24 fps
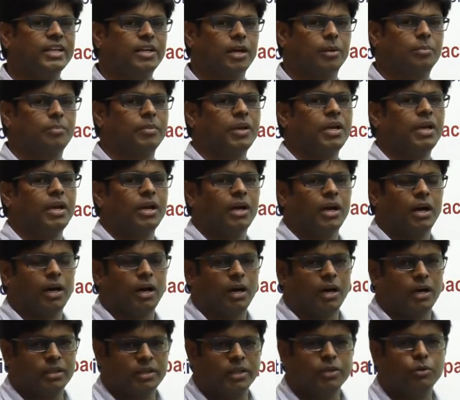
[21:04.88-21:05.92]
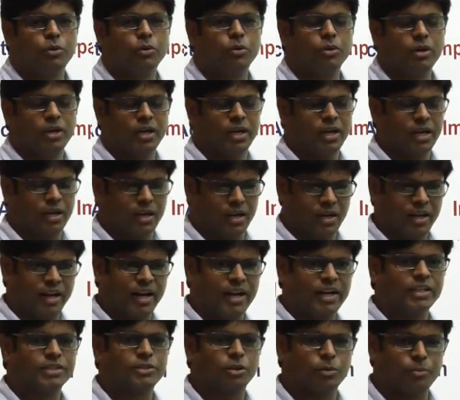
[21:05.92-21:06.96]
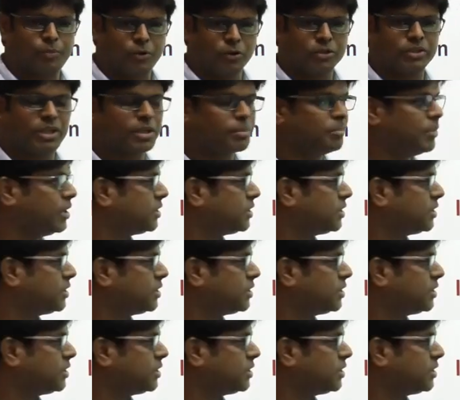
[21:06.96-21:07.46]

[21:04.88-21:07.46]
it up, the whole learnings of Project